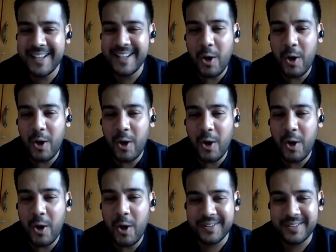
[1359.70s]
In all
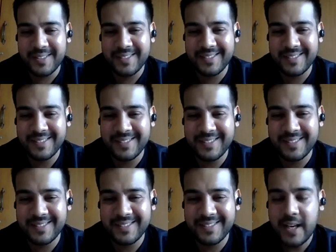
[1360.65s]
likelihood,
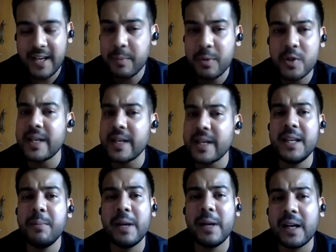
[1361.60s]
right? Because
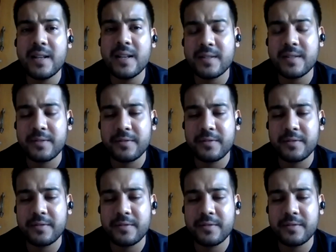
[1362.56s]
any middle class
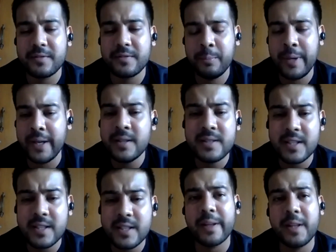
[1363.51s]

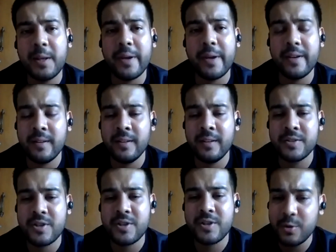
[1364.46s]
parents expect their
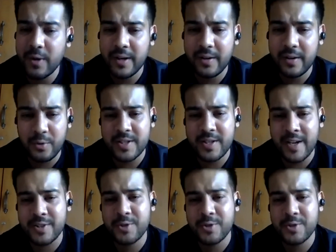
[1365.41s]
children to get a
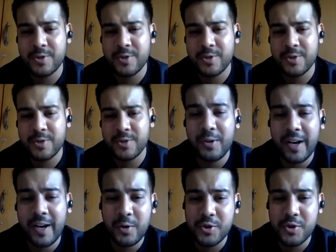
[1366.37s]
good education and then
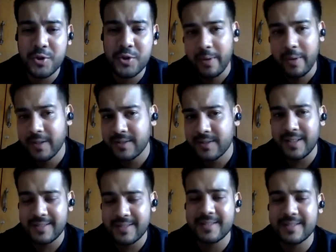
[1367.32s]
get a good job.
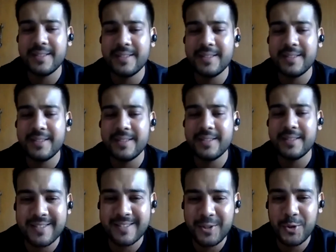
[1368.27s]
It's the
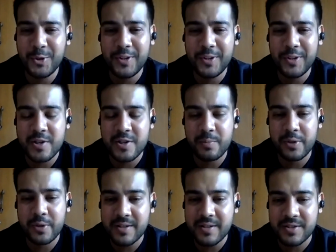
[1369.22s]
natural
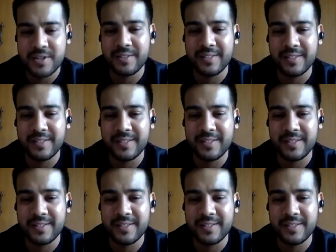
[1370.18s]
progression